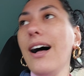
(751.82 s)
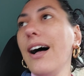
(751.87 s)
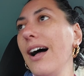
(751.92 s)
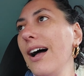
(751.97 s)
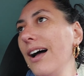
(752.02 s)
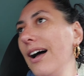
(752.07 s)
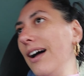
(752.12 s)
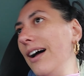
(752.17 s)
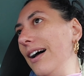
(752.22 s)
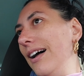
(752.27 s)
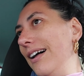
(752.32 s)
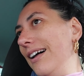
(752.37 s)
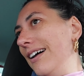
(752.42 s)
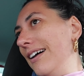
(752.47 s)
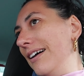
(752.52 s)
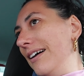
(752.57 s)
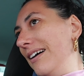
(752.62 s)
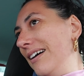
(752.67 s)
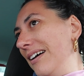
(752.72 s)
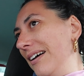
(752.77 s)

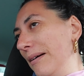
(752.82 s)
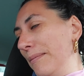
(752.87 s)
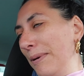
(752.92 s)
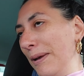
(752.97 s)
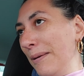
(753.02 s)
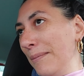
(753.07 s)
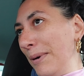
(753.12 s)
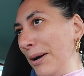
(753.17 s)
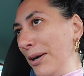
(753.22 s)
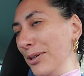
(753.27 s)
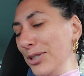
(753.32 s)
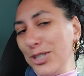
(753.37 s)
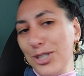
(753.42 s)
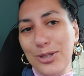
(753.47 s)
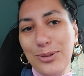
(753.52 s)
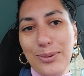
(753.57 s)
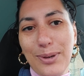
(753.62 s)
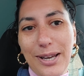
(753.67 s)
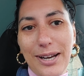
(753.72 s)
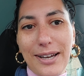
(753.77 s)
A bit
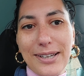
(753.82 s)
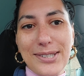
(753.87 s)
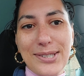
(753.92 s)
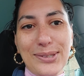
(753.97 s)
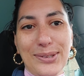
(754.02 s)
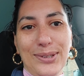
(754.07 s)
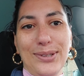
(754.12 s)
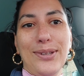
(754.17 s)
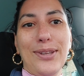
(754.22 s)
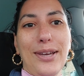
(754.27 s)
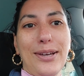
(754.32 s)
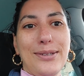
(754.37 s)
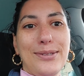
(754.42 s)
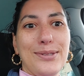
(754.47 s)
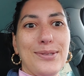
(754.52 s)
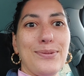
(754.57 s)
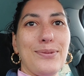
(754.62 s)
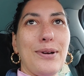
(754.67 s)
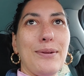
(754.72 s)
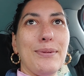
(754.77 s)
emotional when I saw
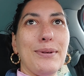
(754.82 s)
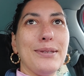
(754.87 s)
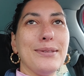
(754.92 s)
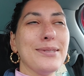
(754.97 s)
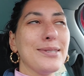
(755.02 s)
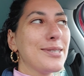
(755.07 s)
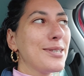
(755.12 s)
those ribbons.